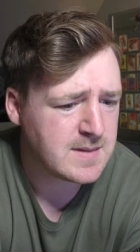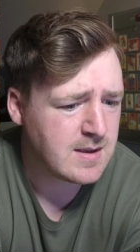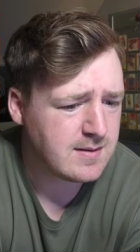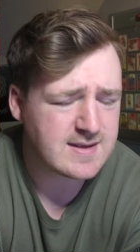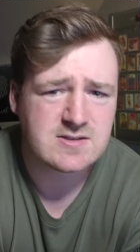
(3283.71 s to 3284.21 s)

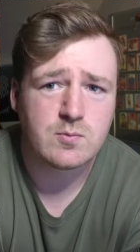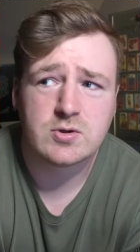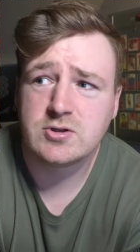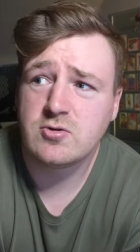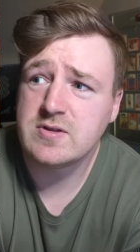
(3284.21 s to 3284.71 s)
Yeah, so we'll
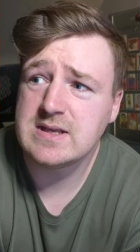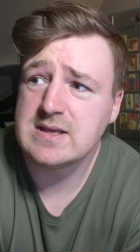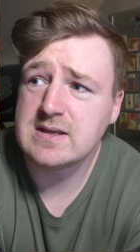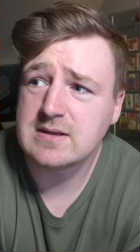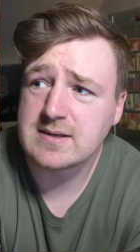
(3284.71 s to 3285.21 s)
do
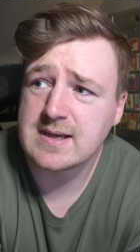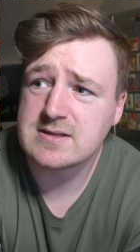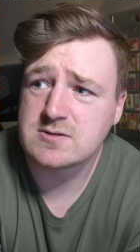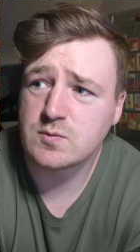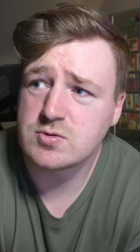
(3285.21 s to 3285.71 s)
the
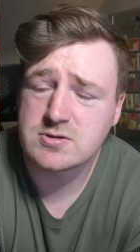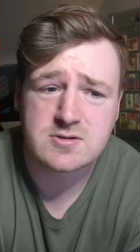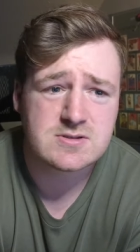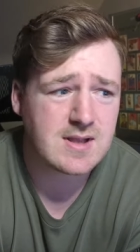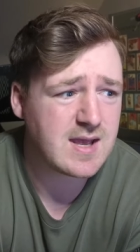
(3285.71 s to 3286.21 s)
Titans
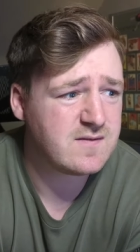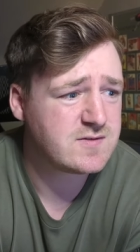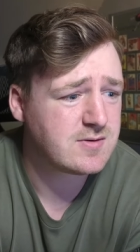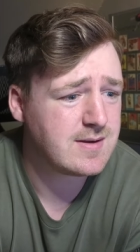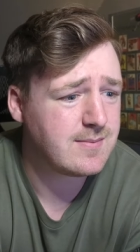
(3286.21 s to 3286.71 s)
Roosters live
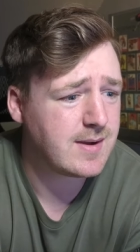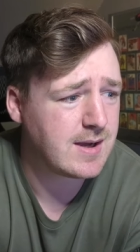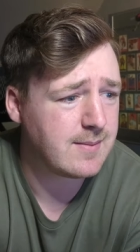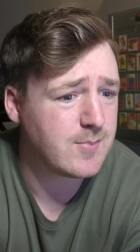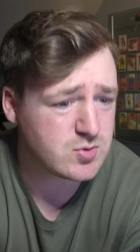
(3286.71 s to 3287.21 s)
stream,
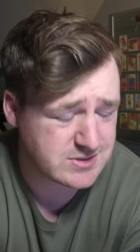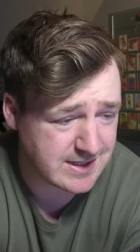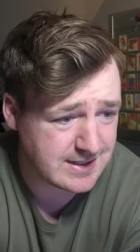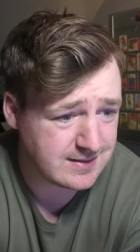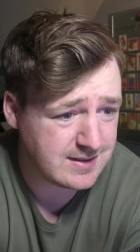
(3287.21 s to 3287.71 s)
most
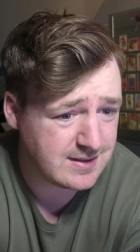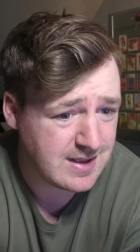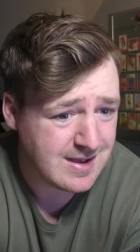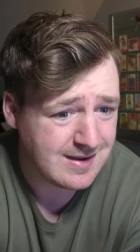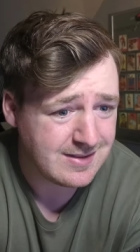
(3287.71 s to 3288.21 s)
likely.
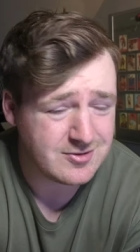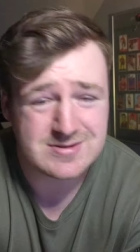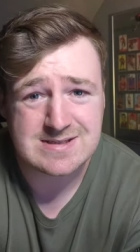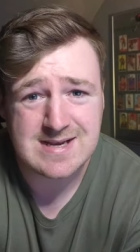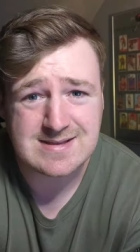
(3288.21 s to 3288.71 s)
There
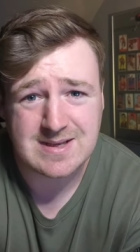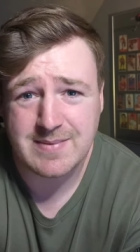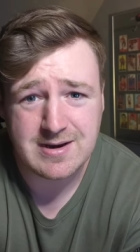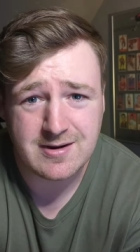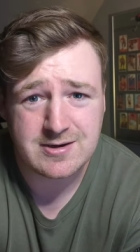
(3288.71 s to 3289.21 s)
is a chance I
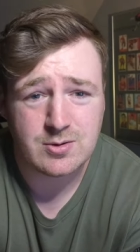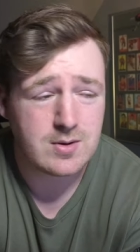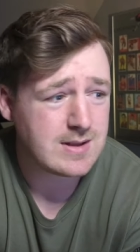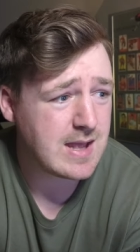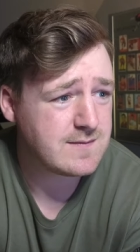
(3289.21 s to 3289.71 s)
might not do
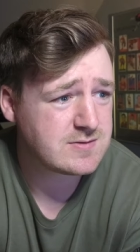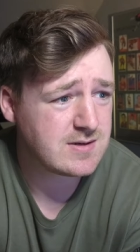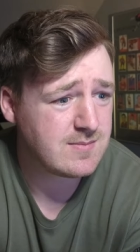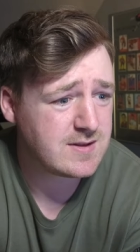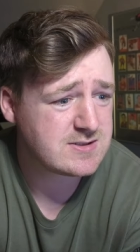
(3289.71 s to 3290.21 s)
a live
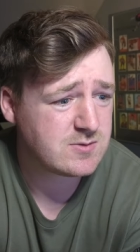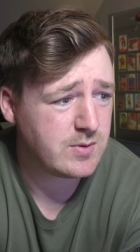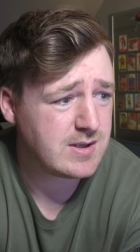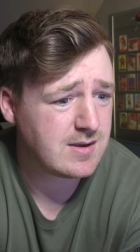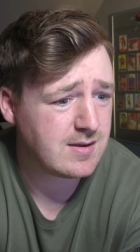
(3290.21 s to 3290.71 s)
stream this
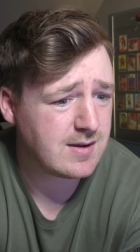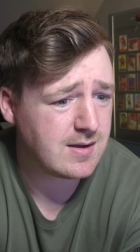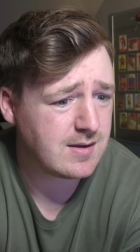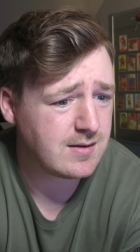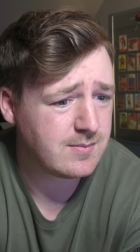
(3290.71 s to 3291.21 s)
week,
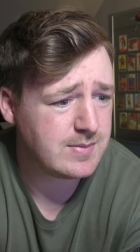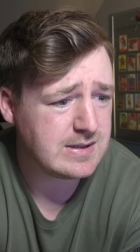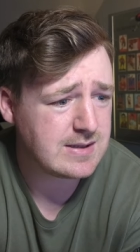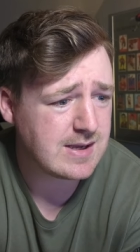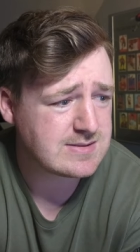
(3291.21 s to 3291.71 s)

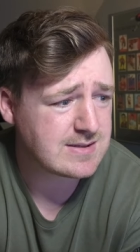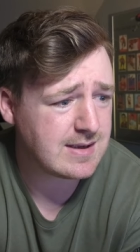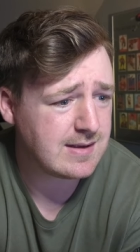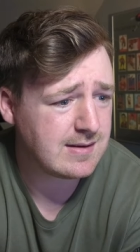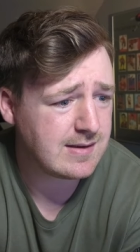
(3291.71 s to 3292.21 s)
because I
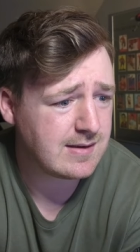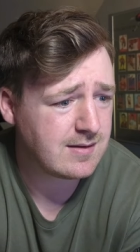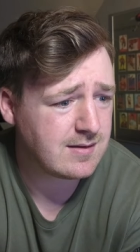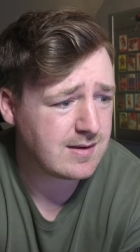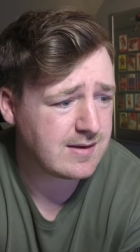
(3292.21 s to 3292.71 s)

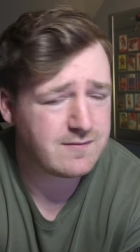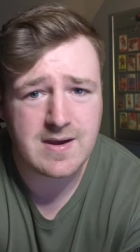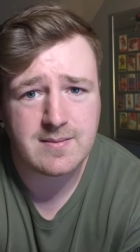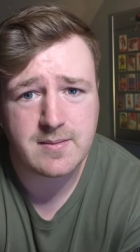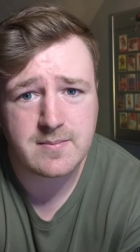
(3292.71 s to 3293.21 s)
have
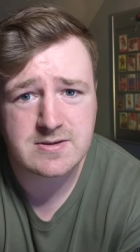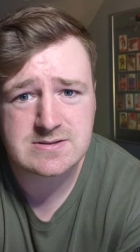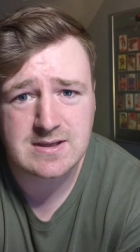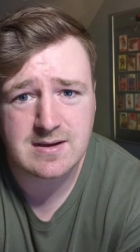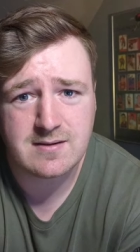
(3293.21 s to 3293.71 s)
family
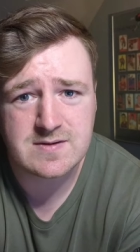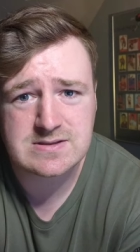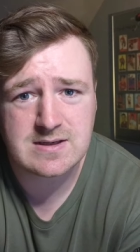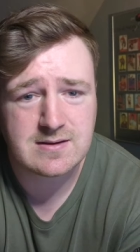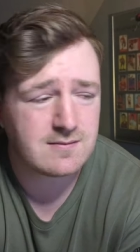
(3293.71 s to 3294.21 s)
members
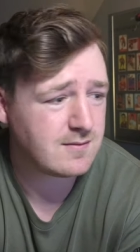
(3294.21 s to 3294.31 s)
visiting,